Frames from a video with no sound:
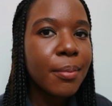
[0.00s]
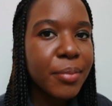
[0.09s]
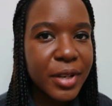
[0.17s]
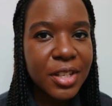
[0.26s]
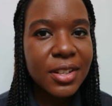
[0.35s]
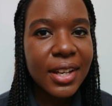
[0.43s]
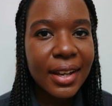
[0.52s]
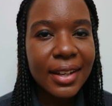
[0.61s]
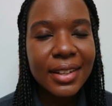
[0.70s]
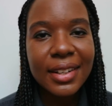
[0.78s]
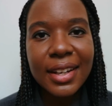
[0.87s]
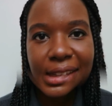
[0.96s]
but you
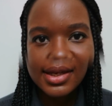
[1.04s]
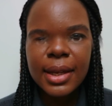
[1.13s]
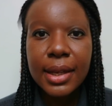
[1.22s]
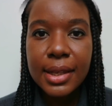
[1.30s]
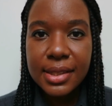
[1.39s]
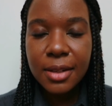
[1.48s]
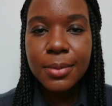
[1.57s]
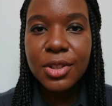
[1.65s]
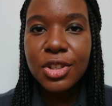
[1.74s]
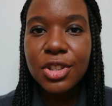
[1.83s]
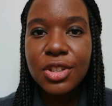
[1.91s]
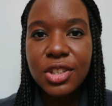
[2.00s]
can. It's up to
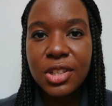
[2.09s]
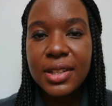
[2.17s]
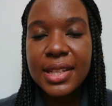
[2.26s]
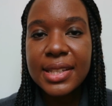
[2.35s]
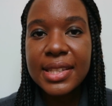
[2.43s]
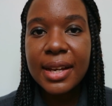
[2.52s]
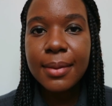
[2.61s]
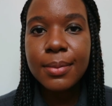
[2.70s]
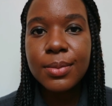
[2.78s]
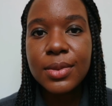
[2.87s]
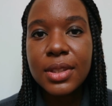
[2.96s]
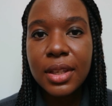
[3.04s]
you to do the
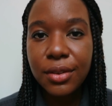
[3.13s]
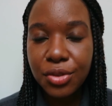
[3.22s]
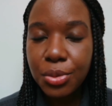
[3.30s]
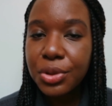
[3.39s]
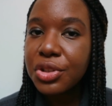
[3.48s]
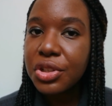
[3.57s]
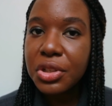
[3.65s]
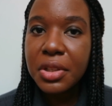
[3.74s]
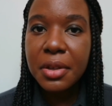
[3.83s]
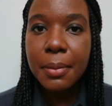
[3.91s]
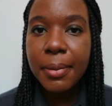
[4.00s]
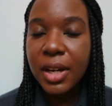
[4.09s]
exams if you want to do
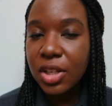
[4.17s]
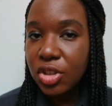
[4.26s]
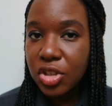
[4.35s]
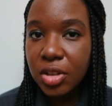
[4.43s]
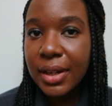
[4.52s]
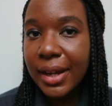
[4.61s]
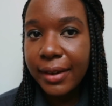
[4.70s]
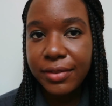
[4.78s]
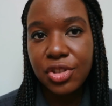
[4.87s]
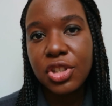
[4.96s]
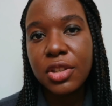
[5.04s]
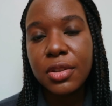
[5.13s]
them, but you don't have
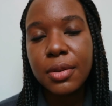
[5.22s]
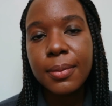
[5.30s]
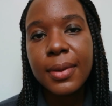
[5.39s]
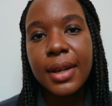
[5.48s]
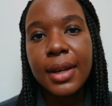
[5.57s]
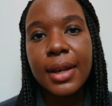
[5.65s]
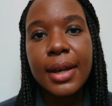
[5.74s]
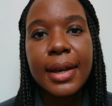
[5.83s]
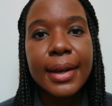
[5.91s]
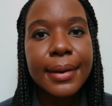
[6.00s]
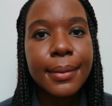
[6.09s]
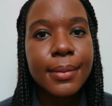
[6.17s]
to do them.
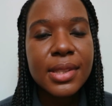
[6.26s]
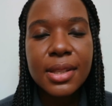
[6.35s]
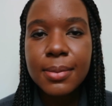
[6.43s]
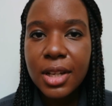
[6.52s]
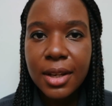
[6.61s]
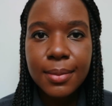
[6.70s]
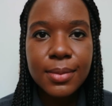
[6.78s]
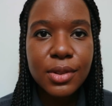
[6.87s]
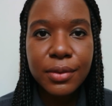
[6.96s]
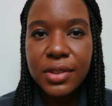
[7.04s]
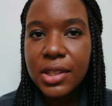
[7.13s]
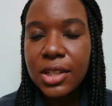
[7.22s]
Sometimes
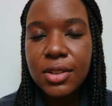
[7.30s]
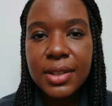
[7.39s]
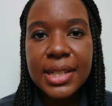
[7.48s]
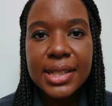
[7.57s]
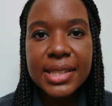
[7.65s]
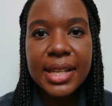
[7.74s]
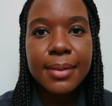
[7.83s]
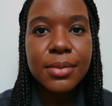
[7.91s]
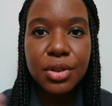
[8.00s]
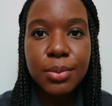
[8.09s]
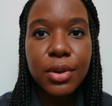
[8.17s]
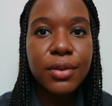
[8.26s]
obviously you need exams
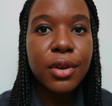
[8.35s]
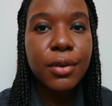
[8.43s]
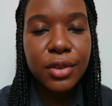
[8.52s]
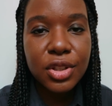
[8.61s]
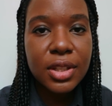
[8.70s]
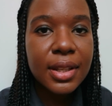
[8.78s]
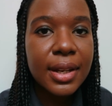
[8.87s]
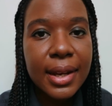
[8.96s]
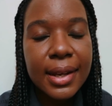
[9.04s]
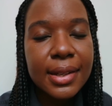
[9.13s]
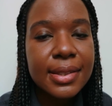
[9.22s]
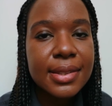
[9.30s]
to move over to the
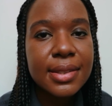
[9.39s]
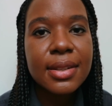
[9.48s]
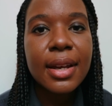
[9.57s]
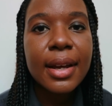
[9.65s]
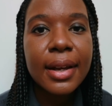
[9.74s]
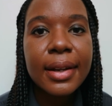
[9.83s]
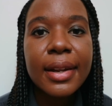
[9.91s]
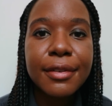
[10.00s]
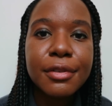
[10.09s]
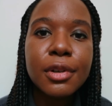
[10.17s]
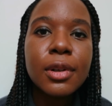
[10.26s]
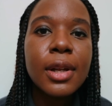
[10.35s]
next
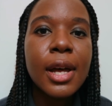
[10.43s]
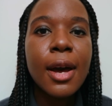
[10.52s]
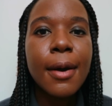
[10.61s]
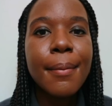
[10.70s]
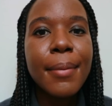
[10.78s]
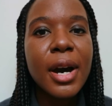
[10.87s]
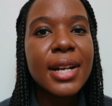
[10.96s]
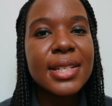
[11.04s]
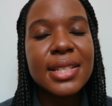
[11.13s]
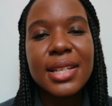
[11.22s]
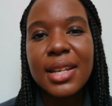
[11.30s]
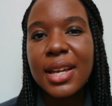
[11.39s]
level,
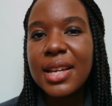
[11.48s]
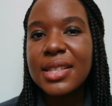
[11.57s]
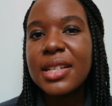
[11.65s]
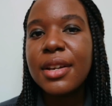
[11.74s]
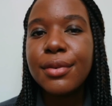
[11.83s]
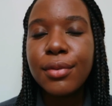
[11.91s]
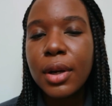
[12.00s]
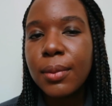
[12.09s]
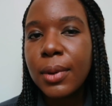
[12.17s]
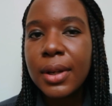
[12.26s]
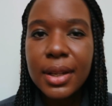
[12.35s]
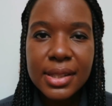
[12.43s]
but as an
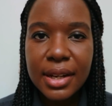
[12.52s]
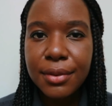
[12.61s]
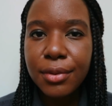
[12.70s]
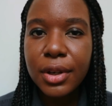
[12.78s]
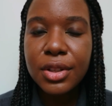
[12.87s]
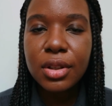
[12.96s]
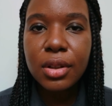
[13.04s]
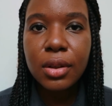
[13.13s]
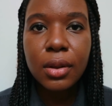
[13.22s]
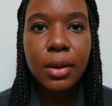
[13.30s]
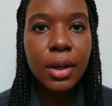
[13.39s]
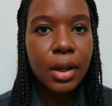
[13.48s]
FY1, as an
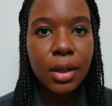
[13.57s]
FY2,